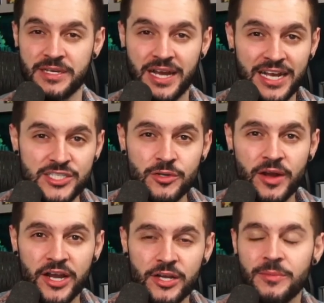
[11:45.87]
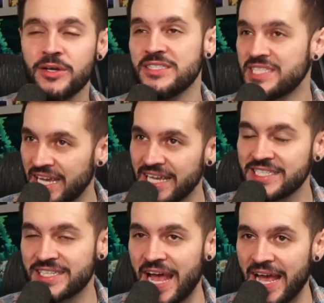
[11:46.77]
Kaizo IronMON
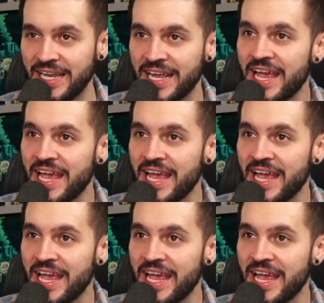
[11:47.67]
takes that